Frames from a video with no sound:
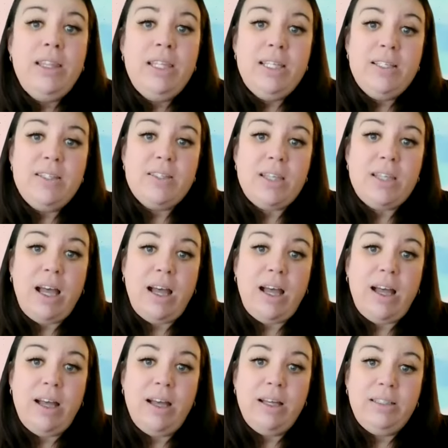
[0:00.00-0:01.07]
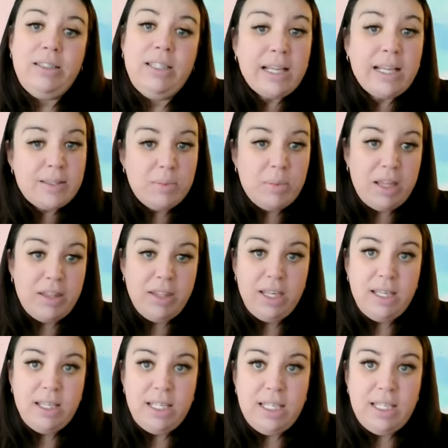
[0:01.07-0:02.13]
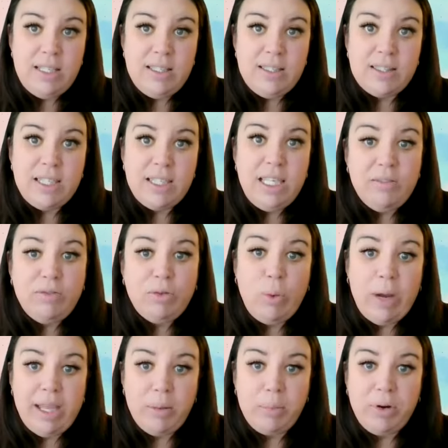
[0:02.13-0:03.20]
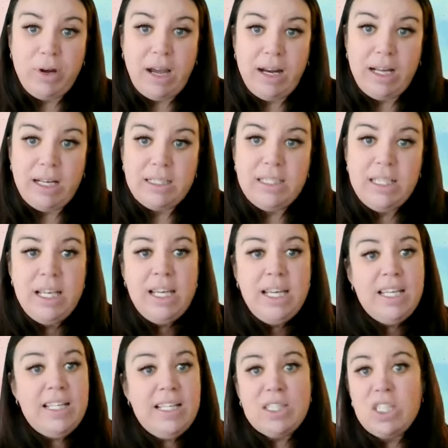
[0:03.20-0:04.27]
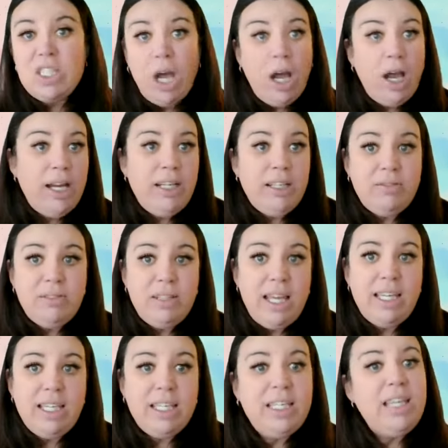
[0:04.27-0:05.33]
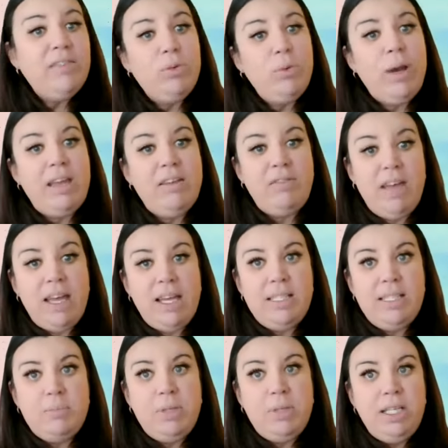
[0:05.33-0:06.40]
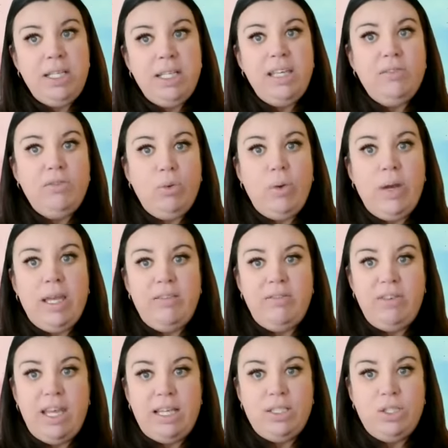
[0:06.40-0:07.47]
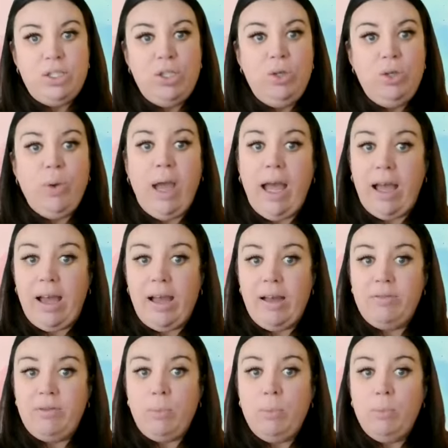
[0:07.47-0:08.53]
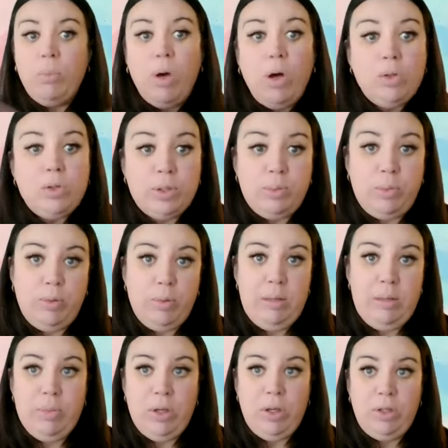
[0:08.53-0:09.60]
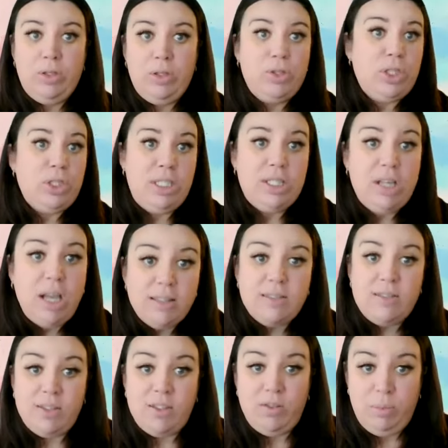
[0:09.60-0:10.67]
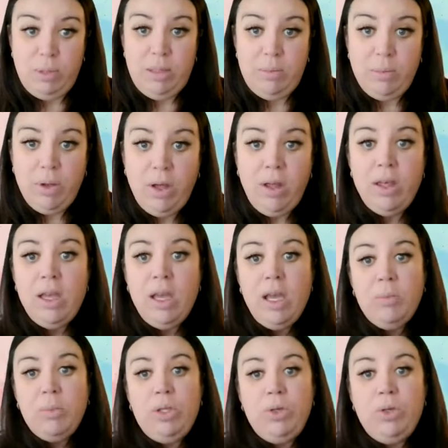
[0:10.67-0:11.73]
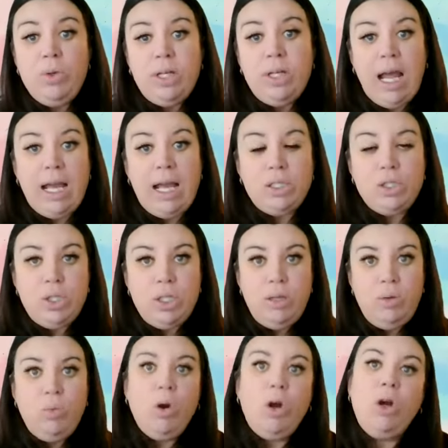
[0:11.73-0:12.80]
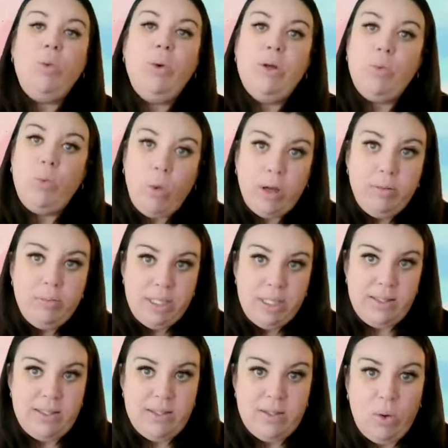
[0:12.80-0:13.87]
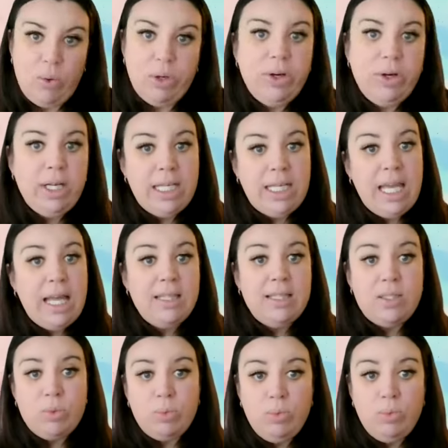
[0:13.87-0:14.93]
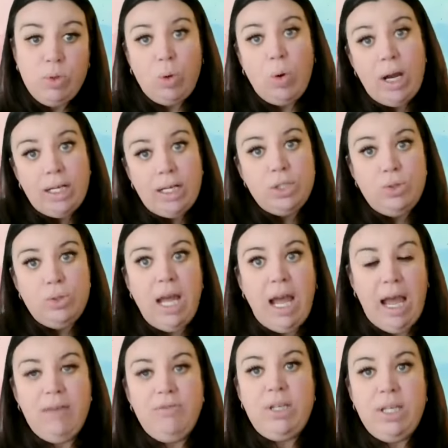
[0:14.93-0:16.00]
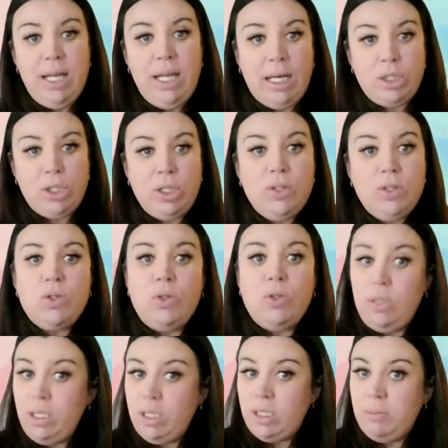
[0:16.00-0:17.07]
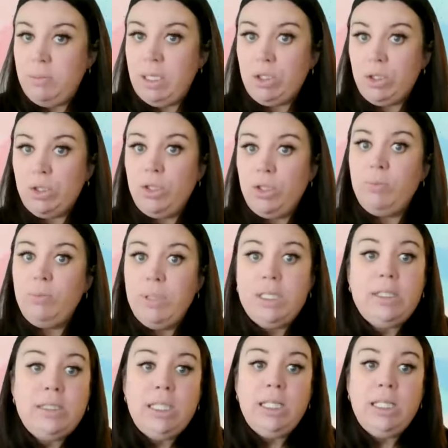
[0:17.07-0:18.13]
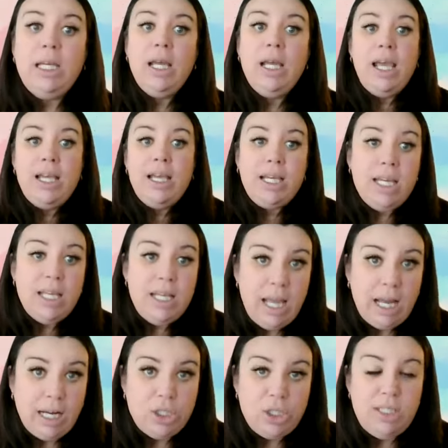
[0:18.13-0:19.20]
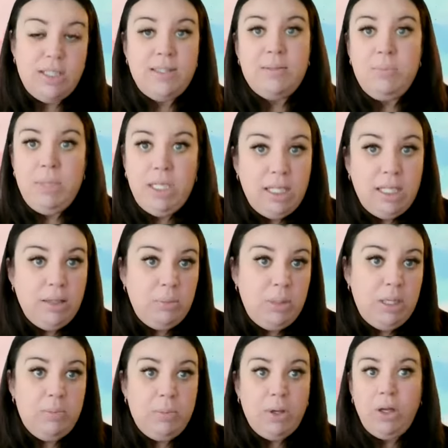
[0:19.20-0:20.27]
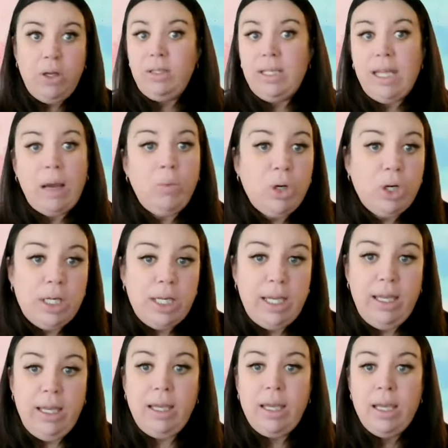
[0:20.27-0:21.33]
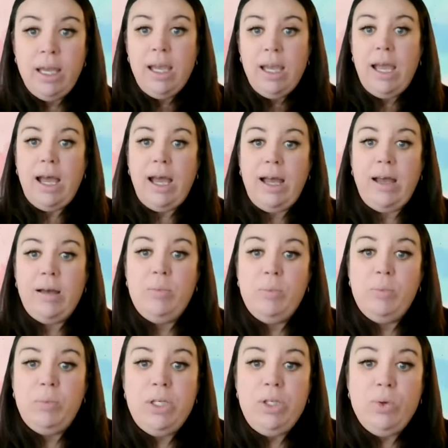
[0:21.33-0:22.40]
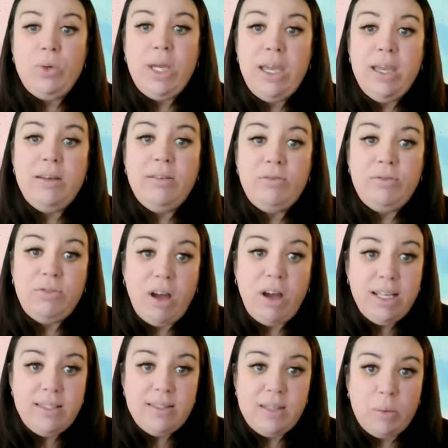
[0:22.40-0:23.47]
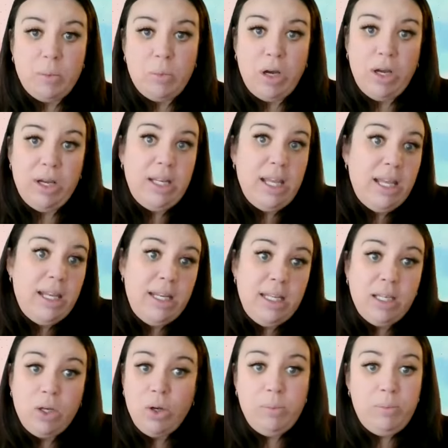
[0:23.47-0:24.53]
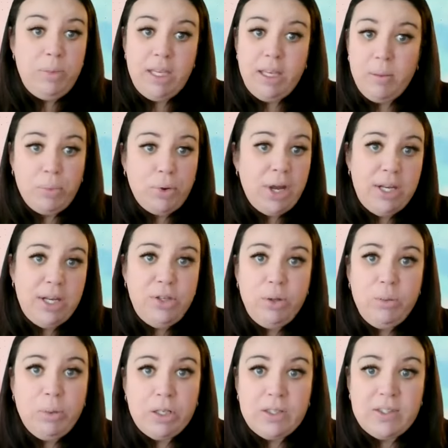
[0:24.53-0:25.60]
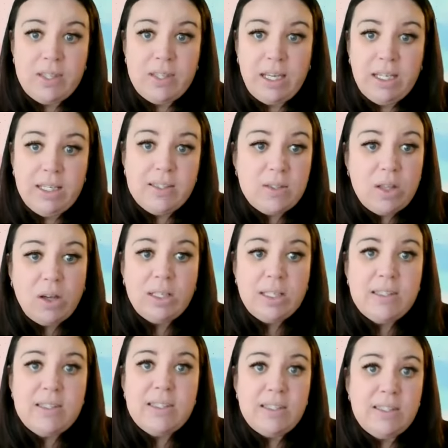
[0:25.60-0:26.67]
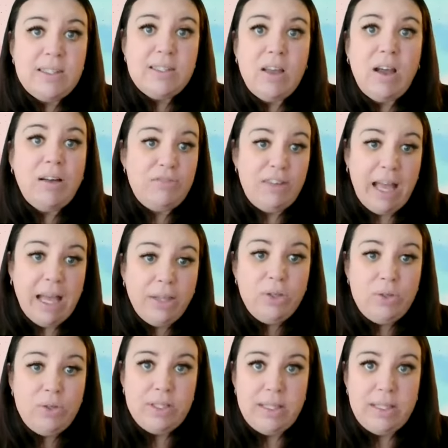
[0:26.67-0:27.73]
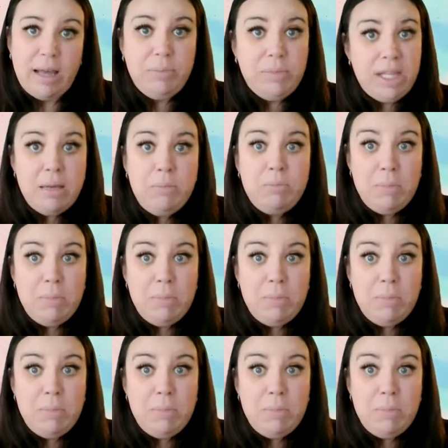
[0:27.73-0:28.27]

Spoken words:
This next method is give away a product. It's kind of like a giveaway event, but in a giveaway event, you have multiple people, usually dozens of people, but you could actually work with one business owner. And again, this requires you to have connections. So you need to make sure you're building connections, meeting people, networking, but you can find someone, and it could be a brand new person. As long as this is of value to them, they